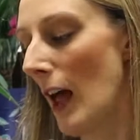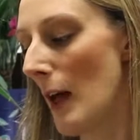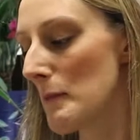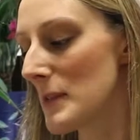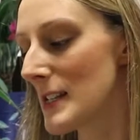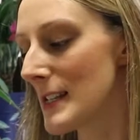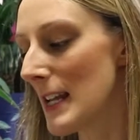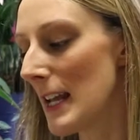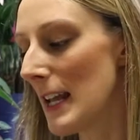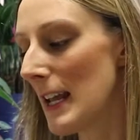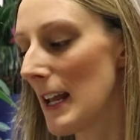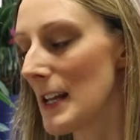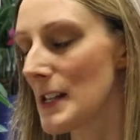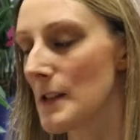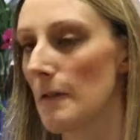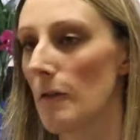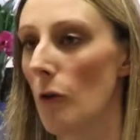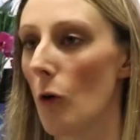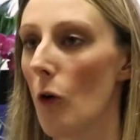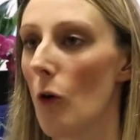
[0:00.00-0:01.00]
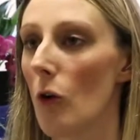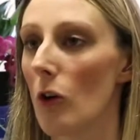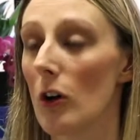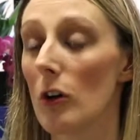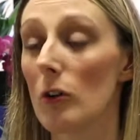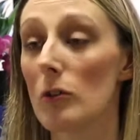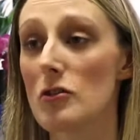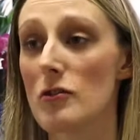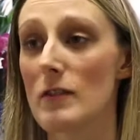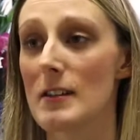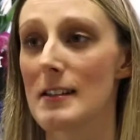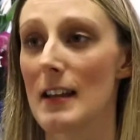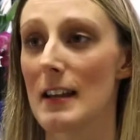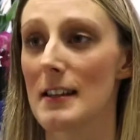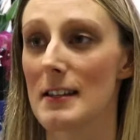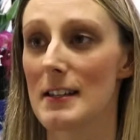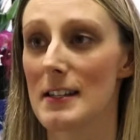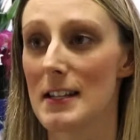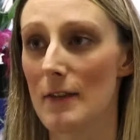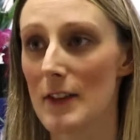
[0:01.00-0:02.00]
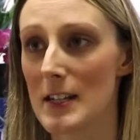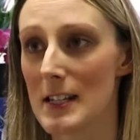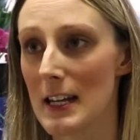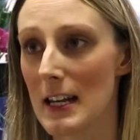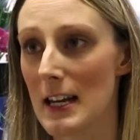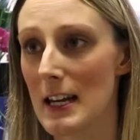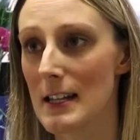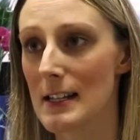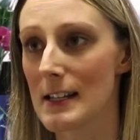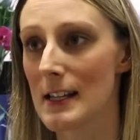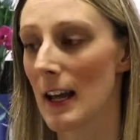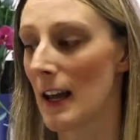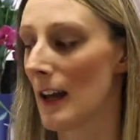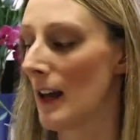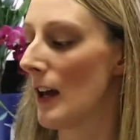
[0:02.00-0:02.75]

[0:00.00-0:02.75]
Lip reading: C is for culture and sensitivities.